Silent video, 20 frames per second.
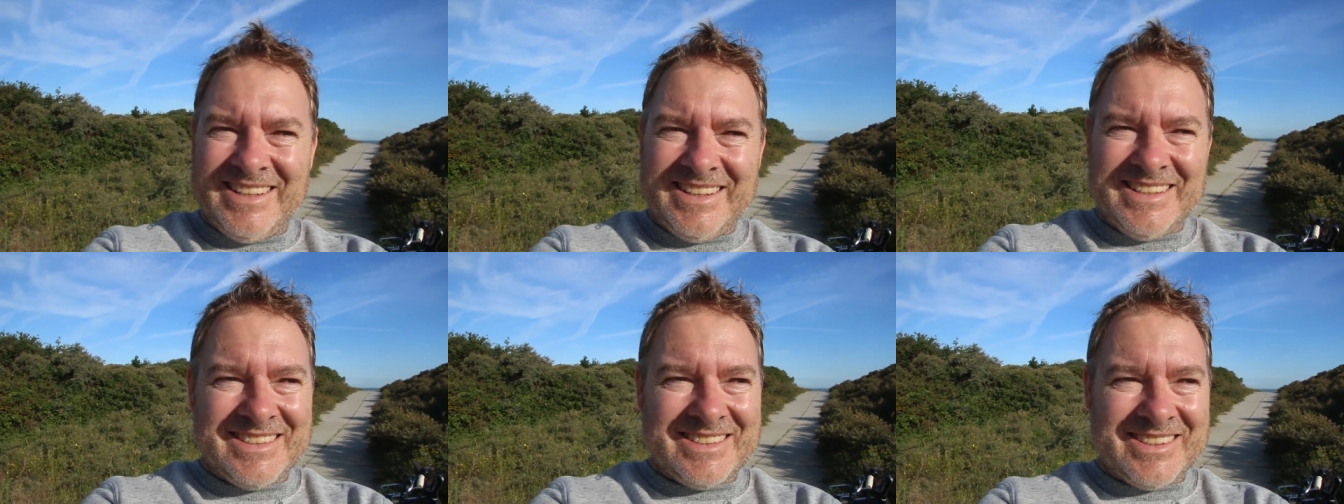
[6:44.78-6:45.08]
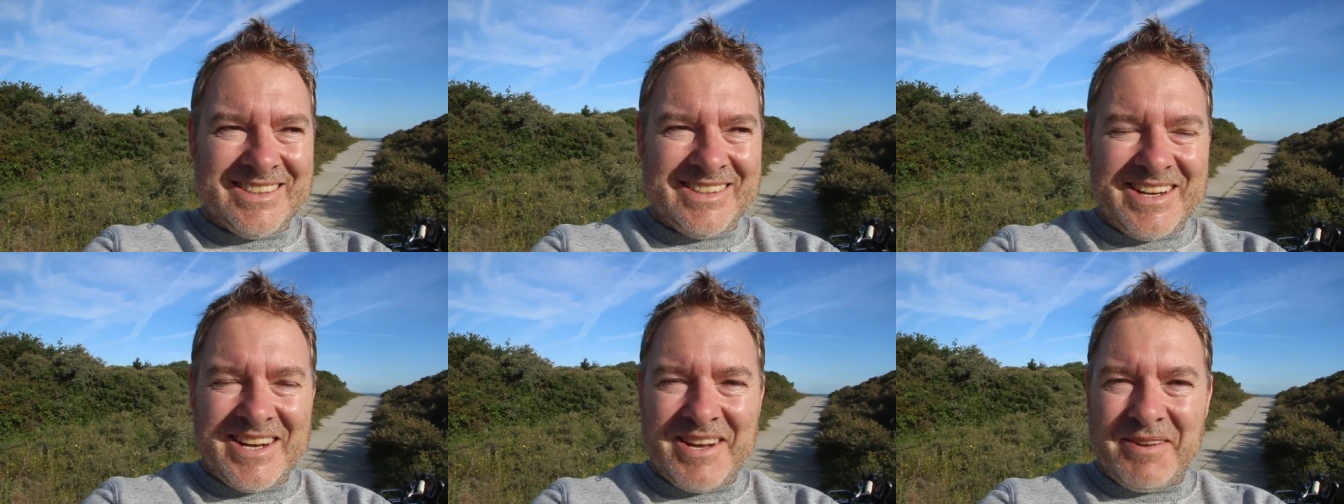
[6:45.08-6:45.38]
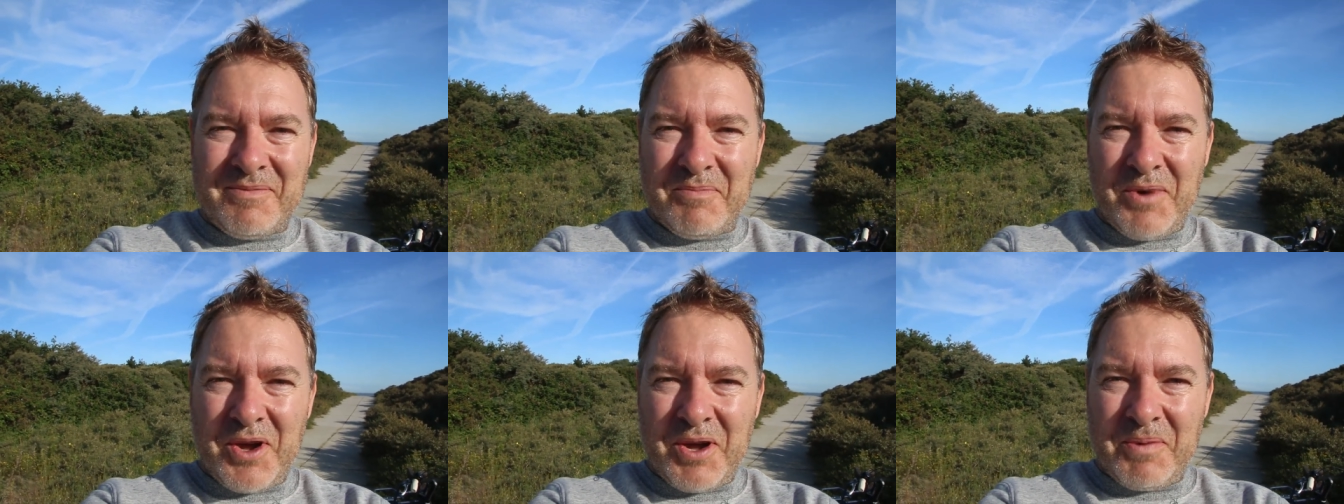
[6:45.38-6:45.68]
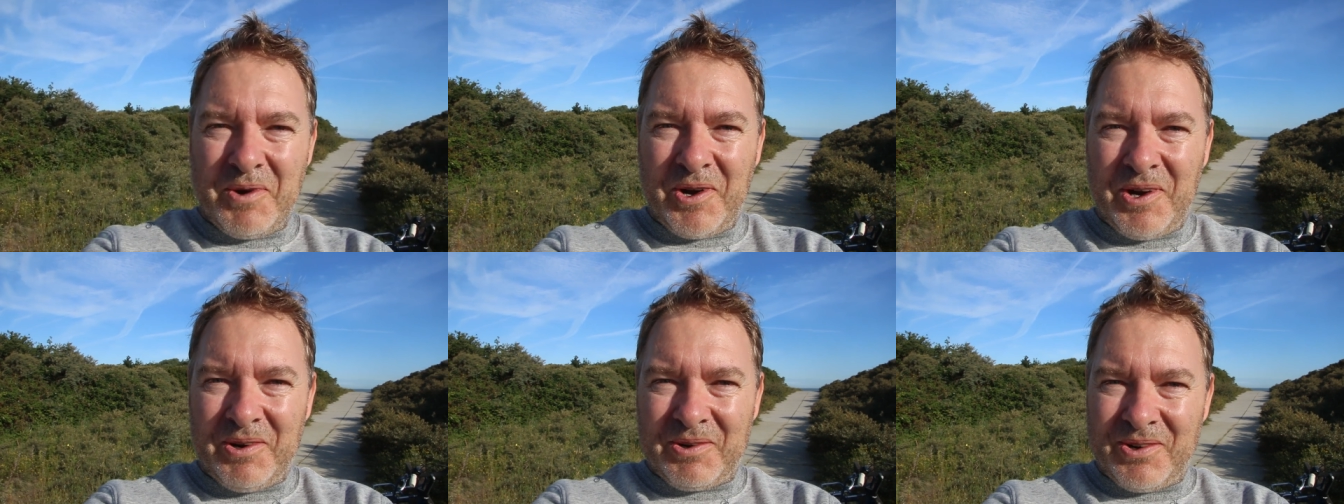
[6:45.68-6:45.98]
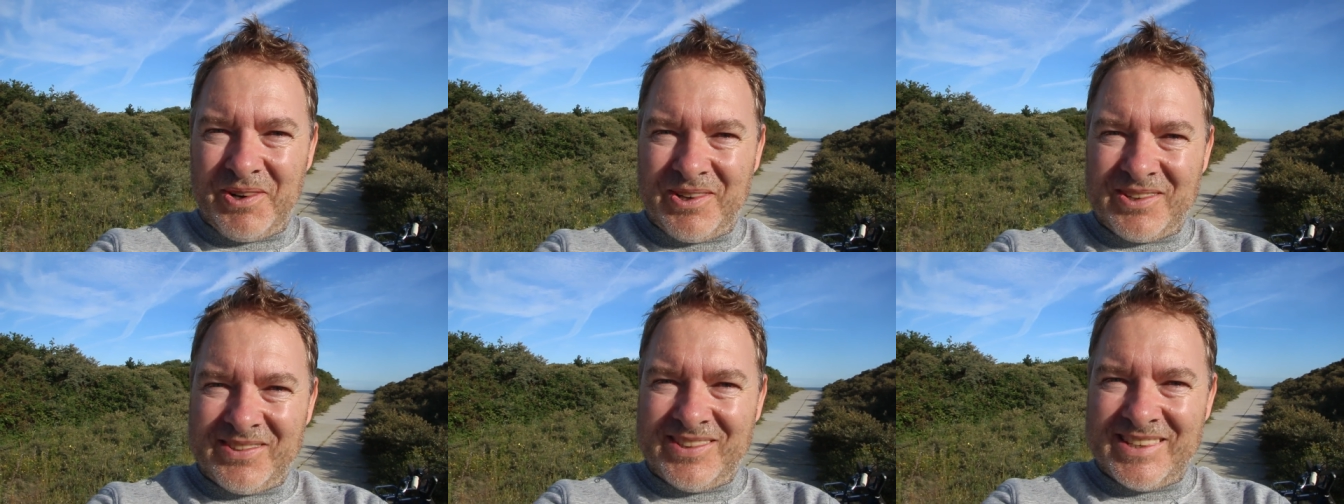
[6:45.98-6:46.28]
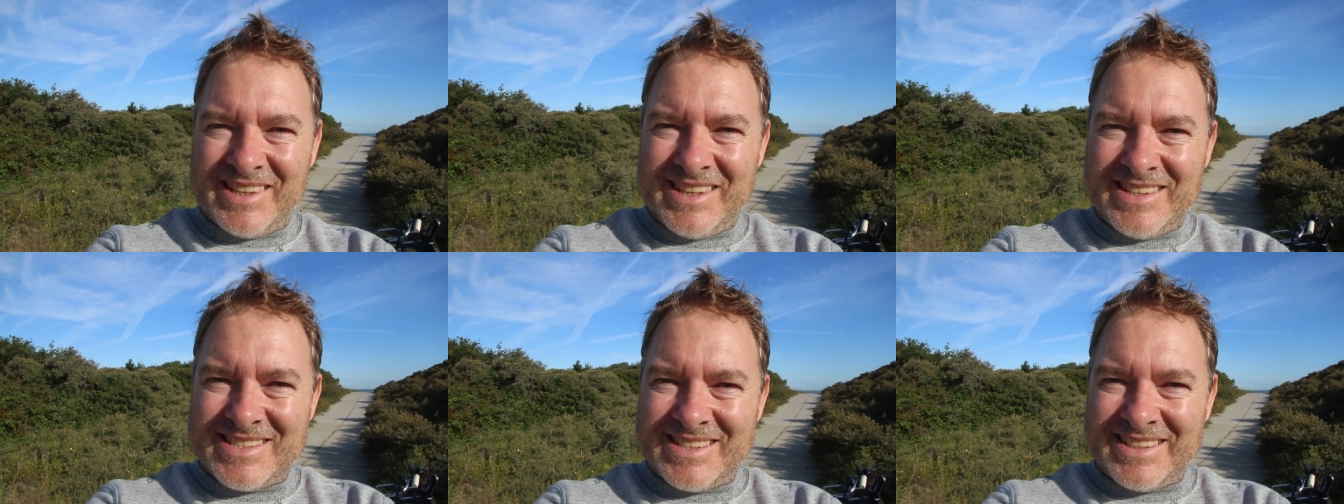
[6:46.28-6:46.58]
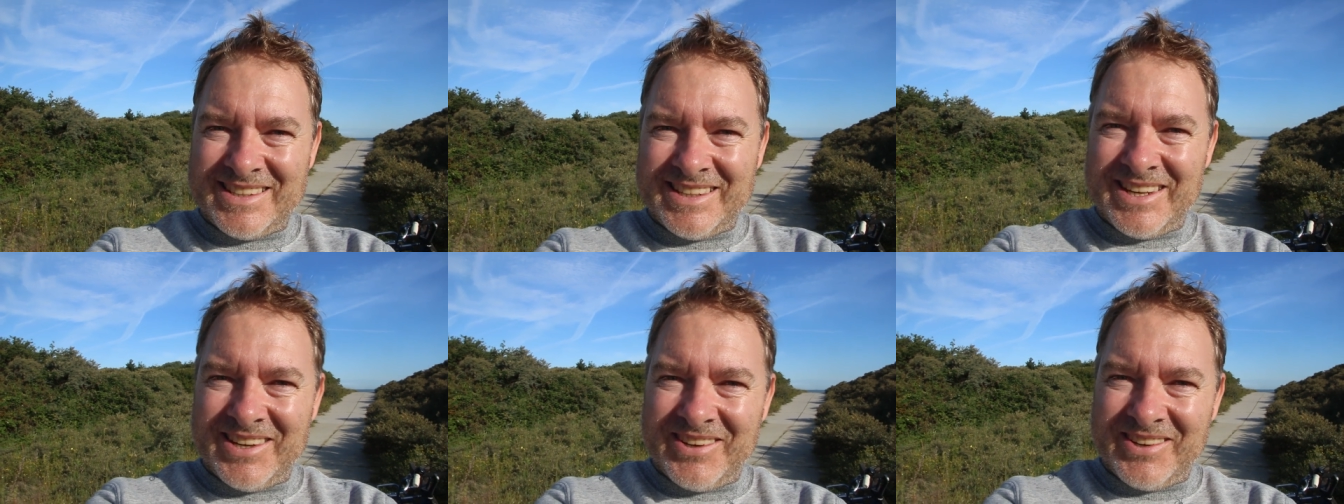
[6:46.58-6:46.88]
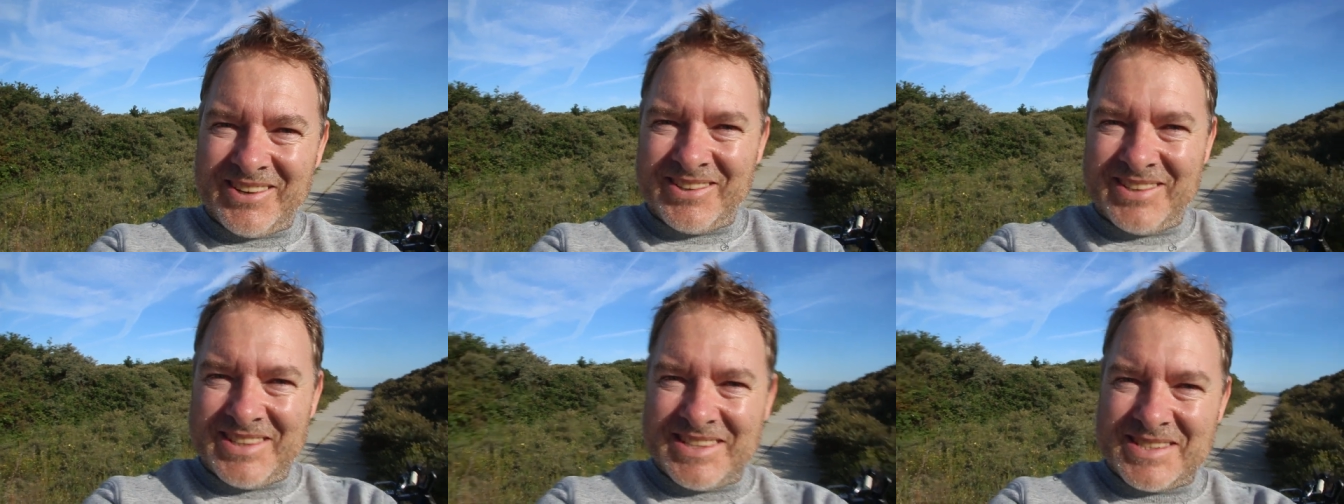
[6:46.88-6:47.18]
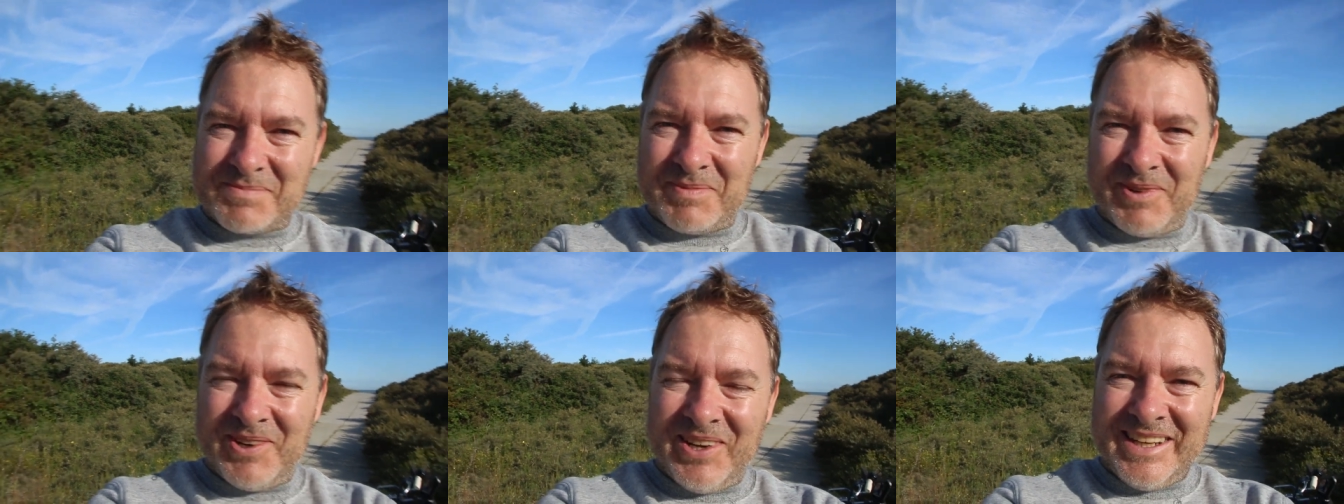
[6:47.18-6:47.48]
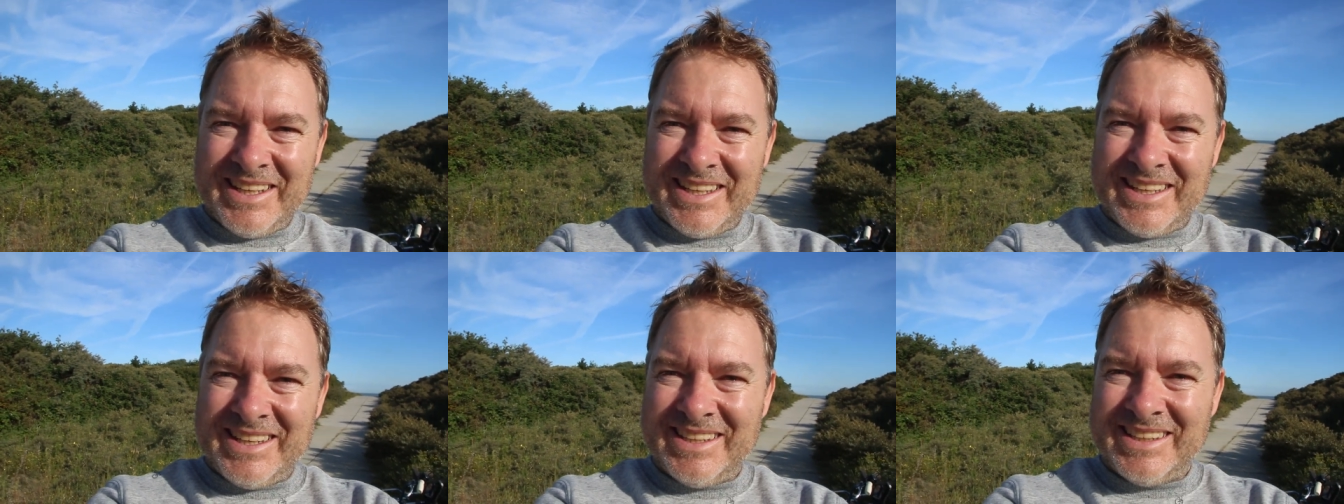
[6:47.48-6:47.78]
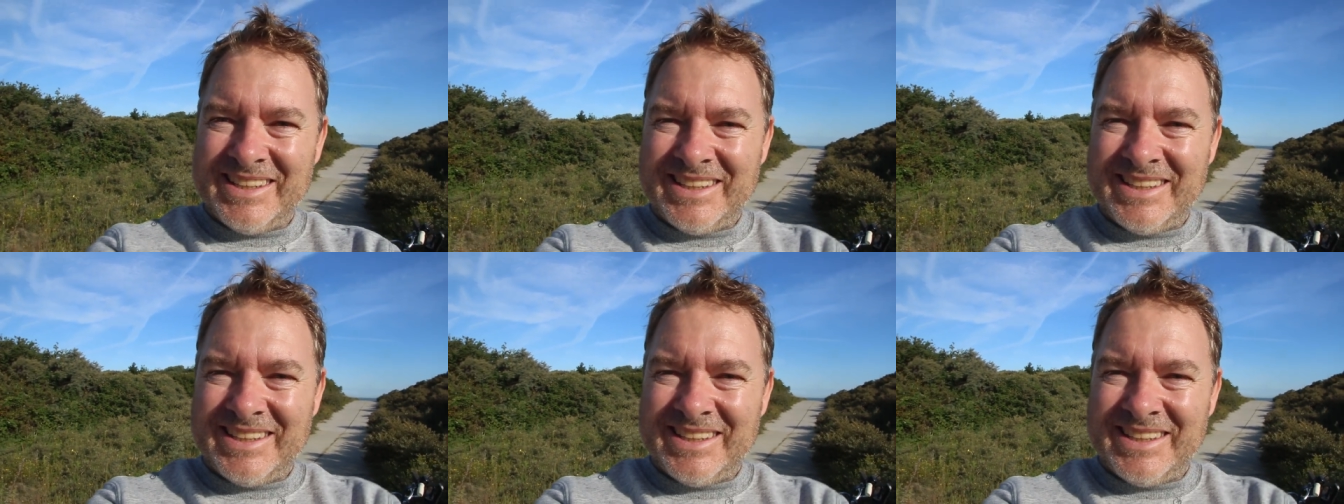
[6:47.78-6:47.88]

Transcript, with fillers: He's got a mobile rock station going on his bike.